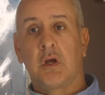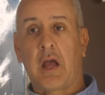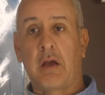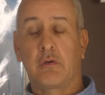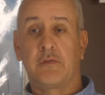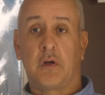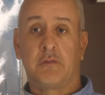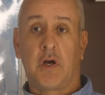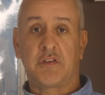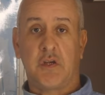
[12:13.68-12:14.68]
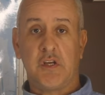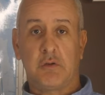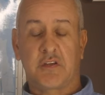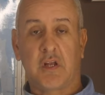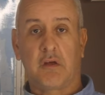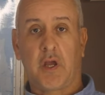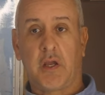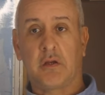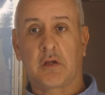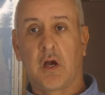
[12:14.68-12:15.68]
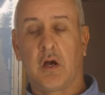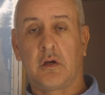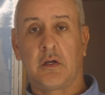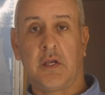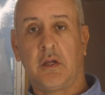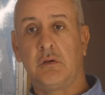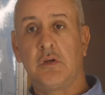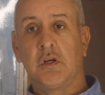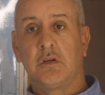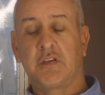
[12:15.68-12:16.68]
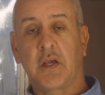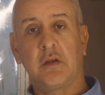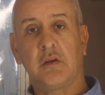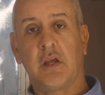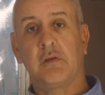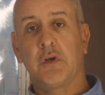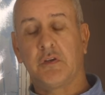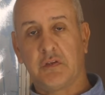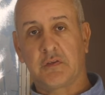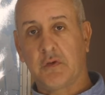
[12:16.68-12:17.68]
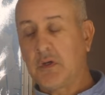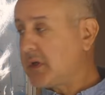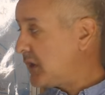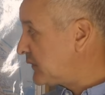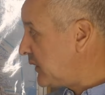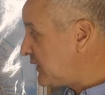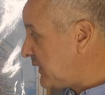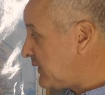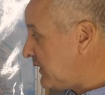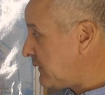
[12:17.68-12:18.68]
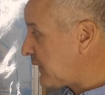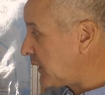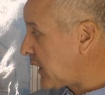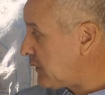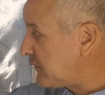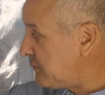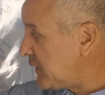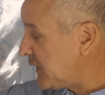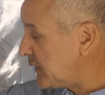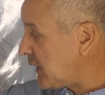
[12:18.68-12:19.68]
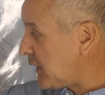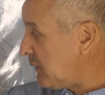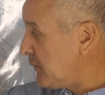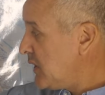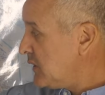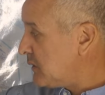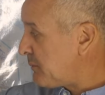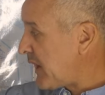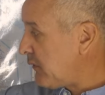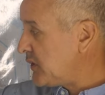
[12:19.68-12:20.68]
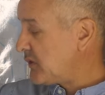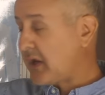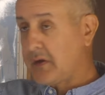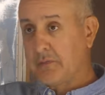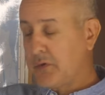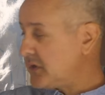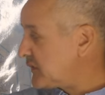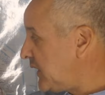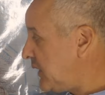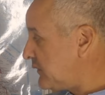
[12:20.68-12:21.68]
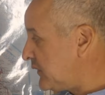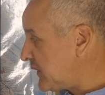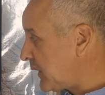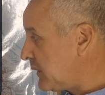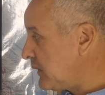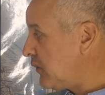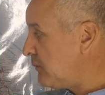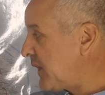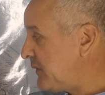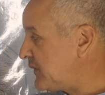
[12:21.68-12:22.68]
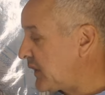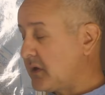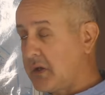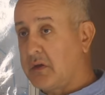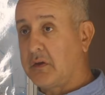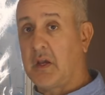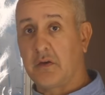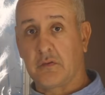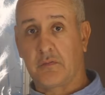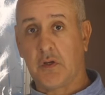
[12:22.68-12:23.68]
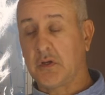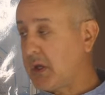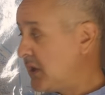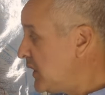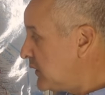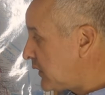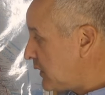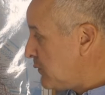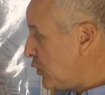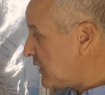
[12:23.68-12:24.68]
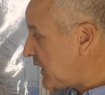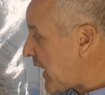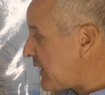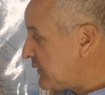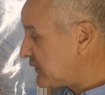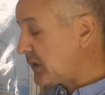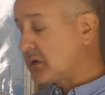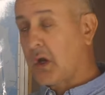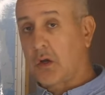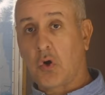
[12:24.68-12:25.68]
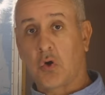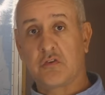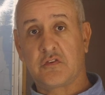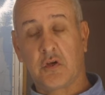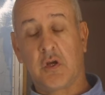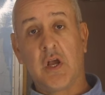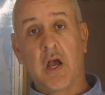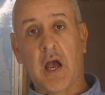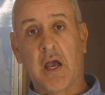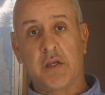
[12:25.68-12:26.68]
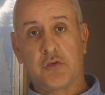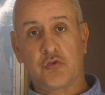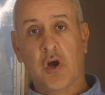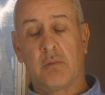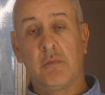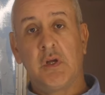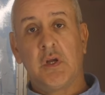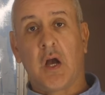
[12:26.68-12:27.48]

how fast can you accelerate in a car in second gear versus third gear. So this is in effect going from like the power you get in first gear to second gear, or maybe second gear to third gear. So the more layers that go onto a drum